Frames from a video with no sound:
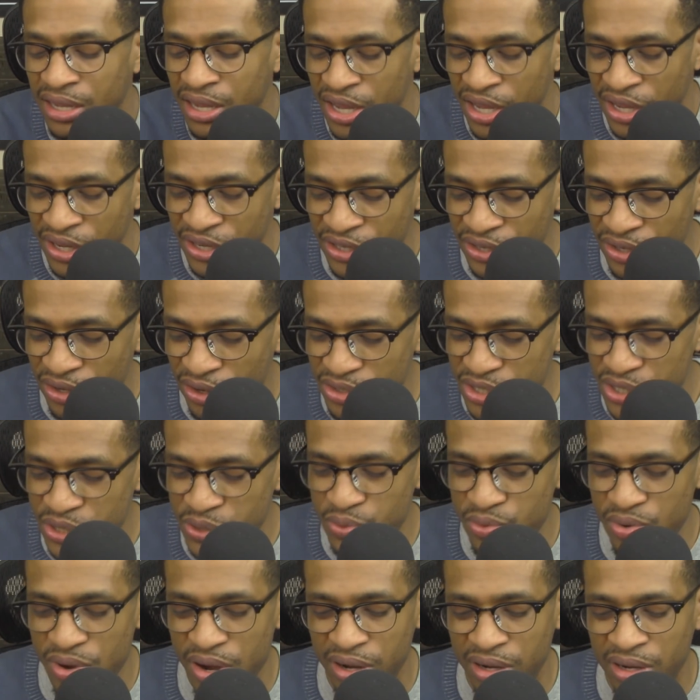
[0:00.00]
you know,
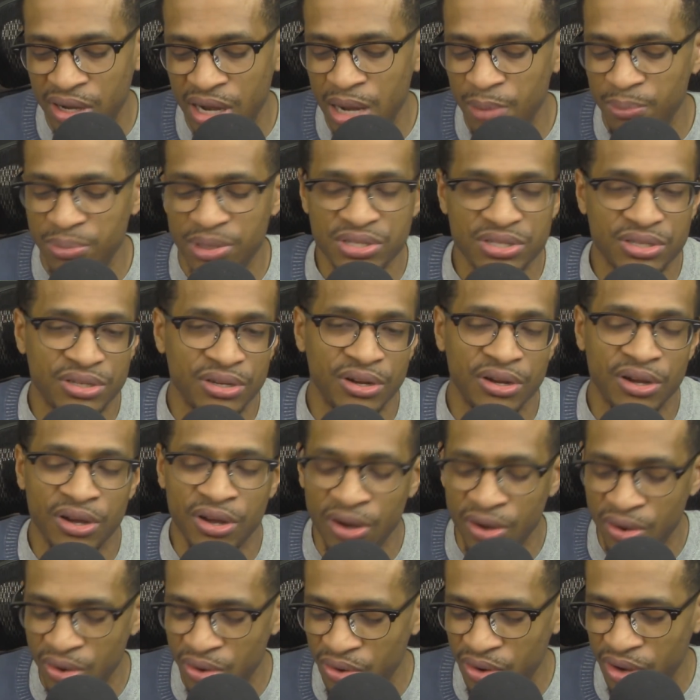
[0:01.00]
to accomplish their
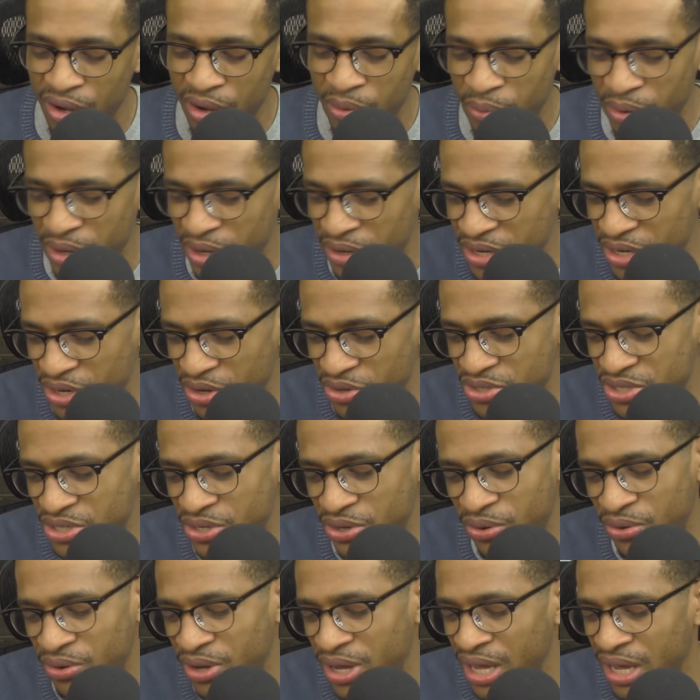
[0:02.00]
goal or whatever, you know.
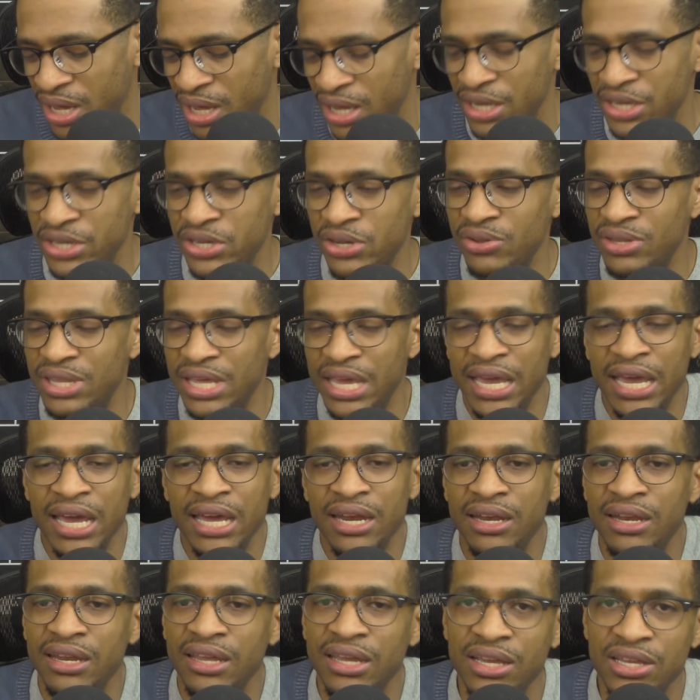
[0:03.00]
So, you know, the
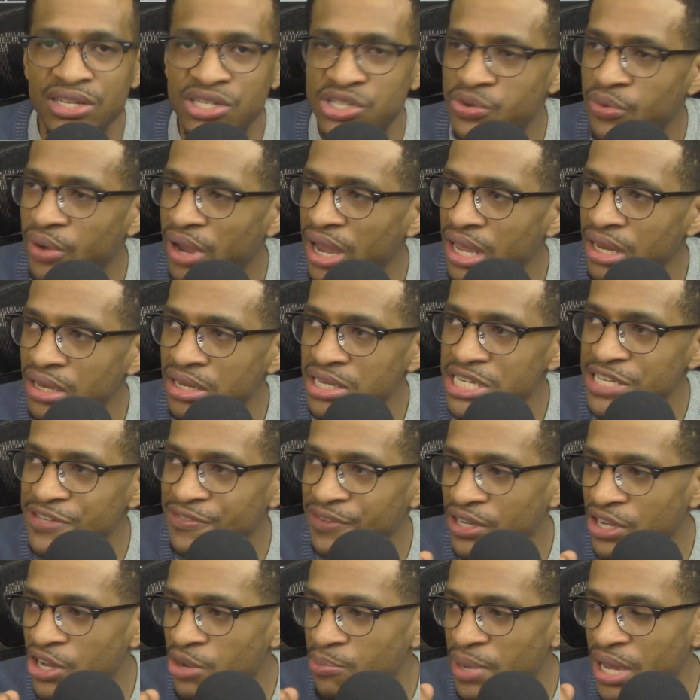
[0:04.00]
editing is great in this
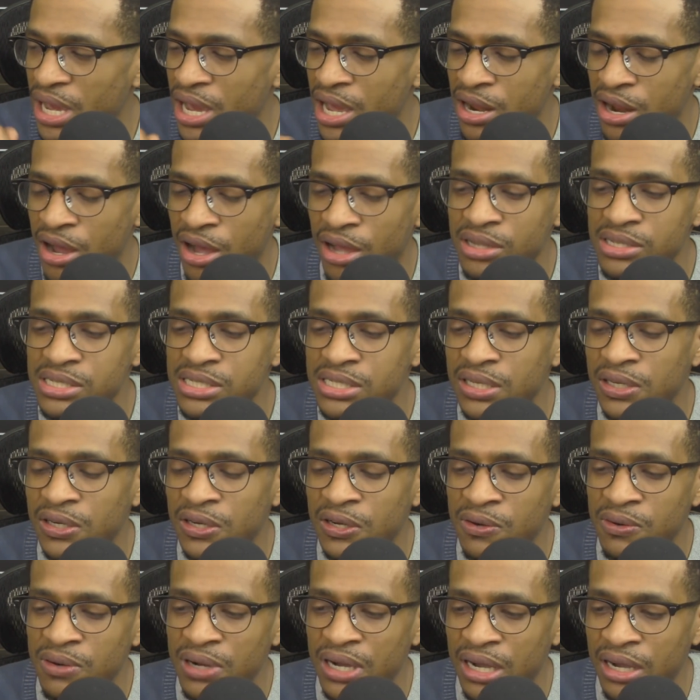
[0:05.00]
film. And
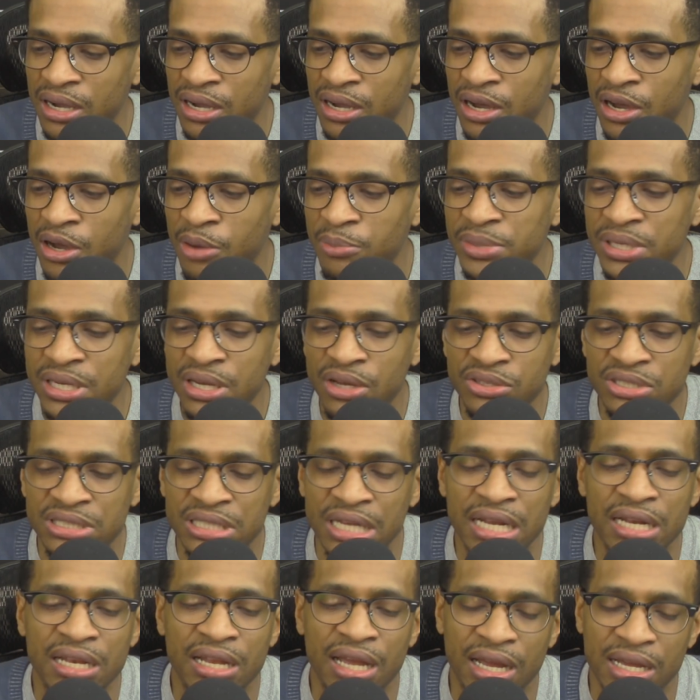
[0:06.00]
also, uh, you know,
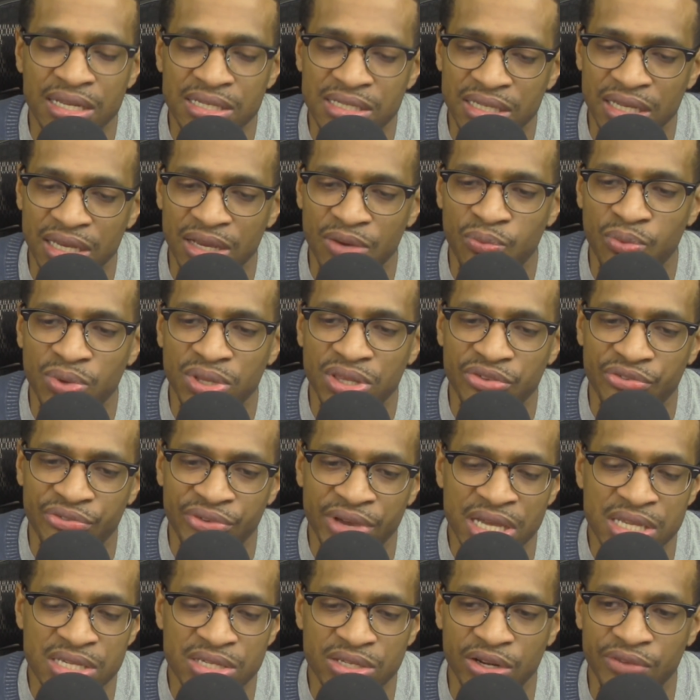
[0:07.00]
Jay, like I said, with the
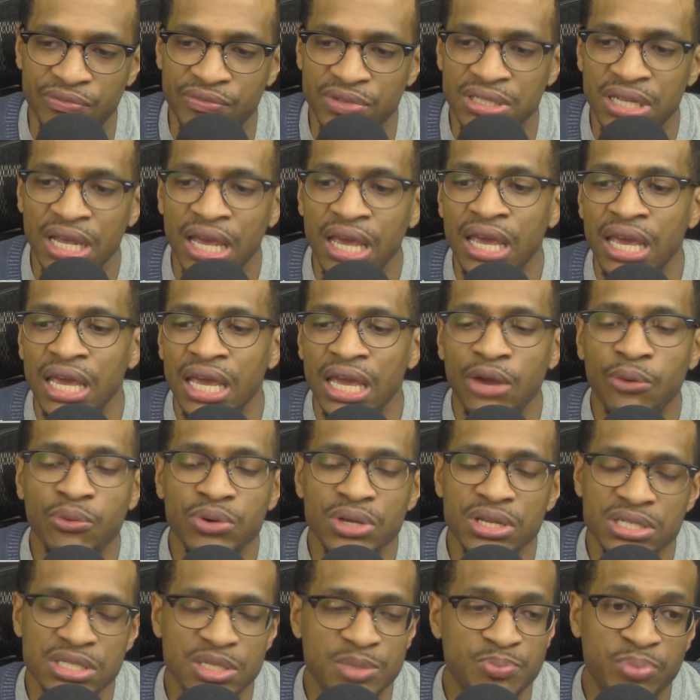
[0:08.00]
fan service, it
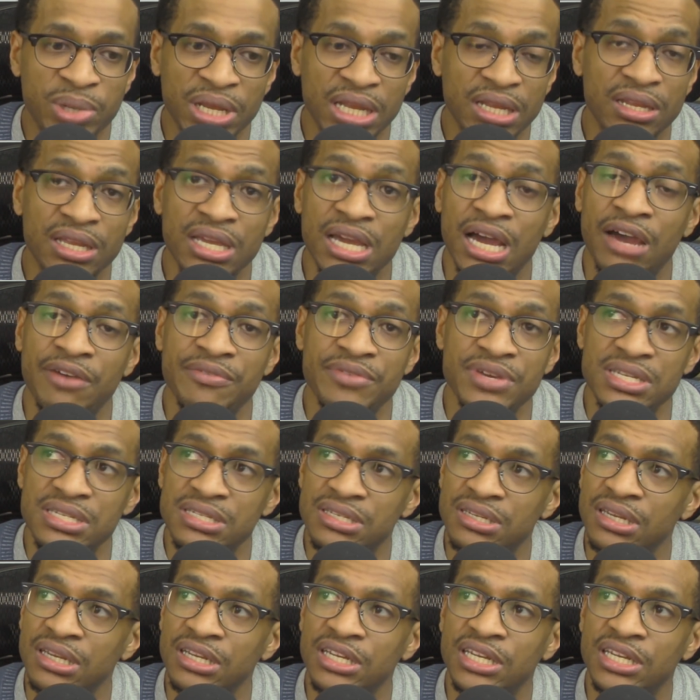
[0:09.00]
was blatantly obvious.